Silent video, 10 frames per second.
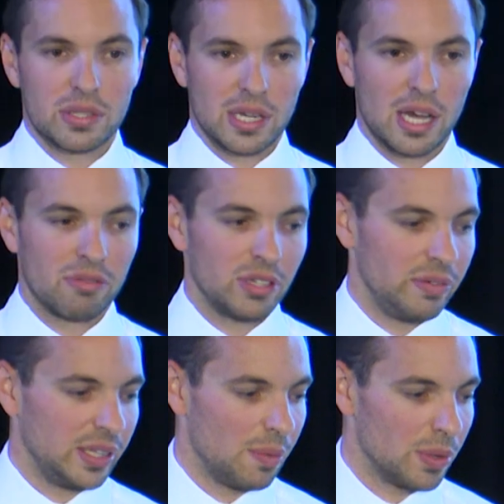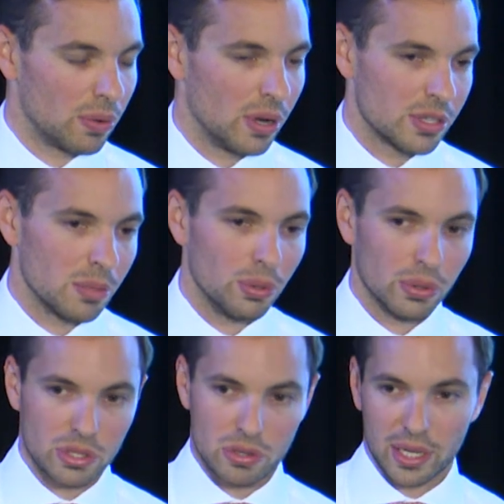staff, giving them the right
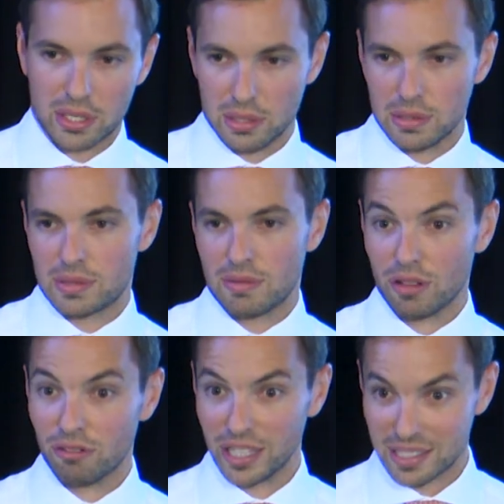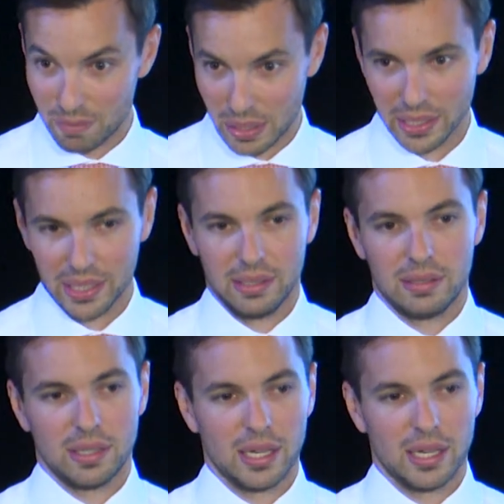support structures, the flexibility.